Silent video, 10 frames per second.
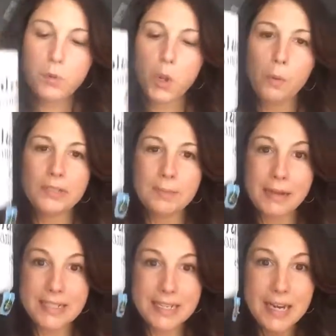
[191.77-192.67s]
What's in my
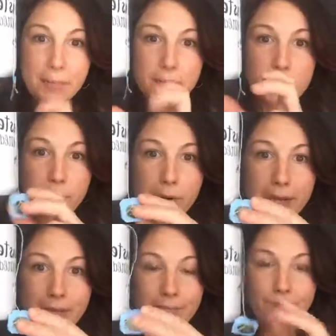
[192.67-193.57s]
teacup this
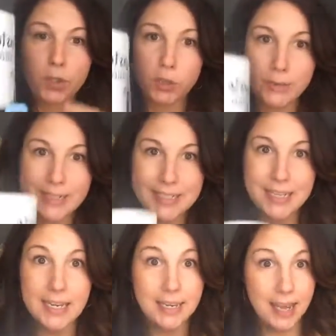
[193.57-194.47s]
morning? Green
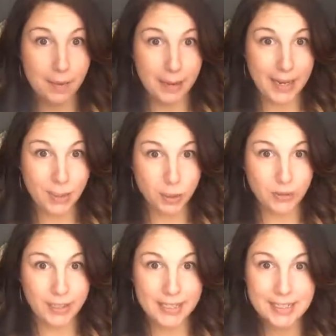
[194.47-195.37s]
tea. Anybody else
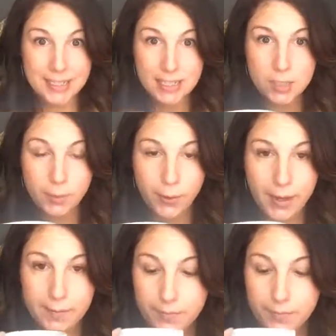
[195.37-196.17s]
drinking tea this morning?